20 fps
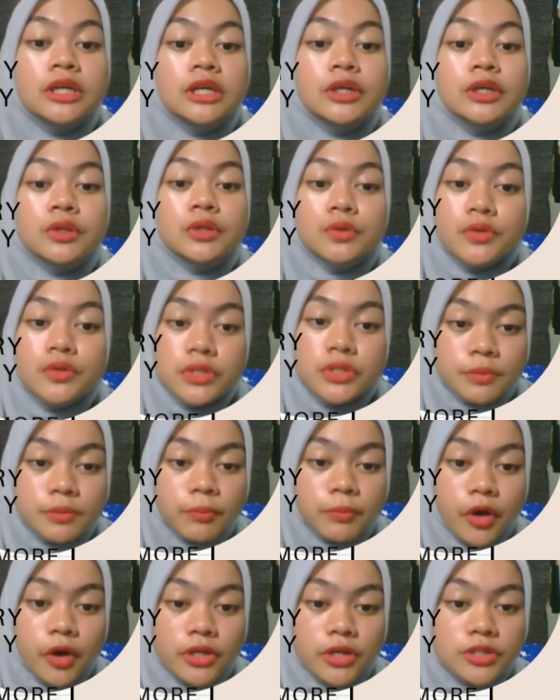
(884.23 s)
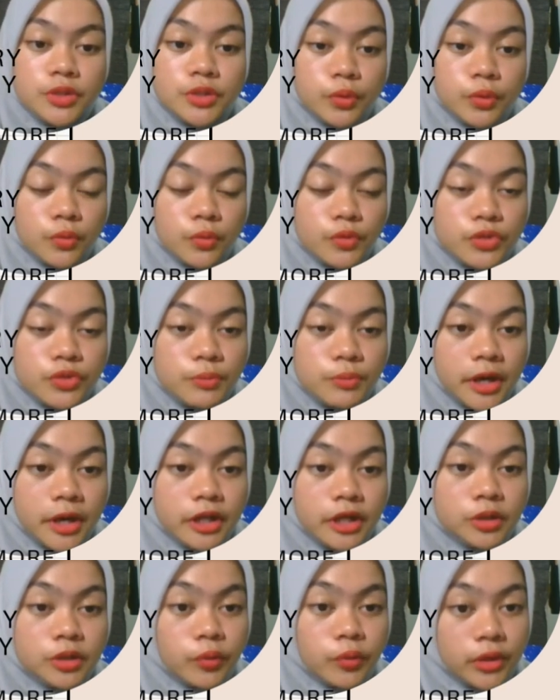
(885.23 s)
to support schools by
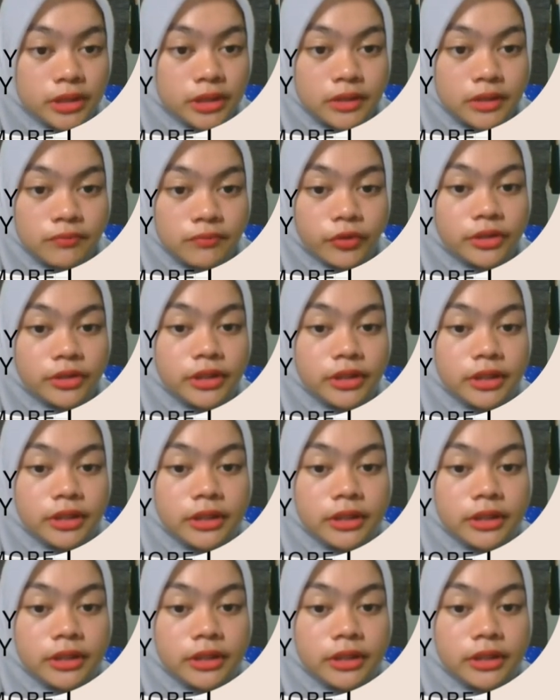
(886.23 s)
2040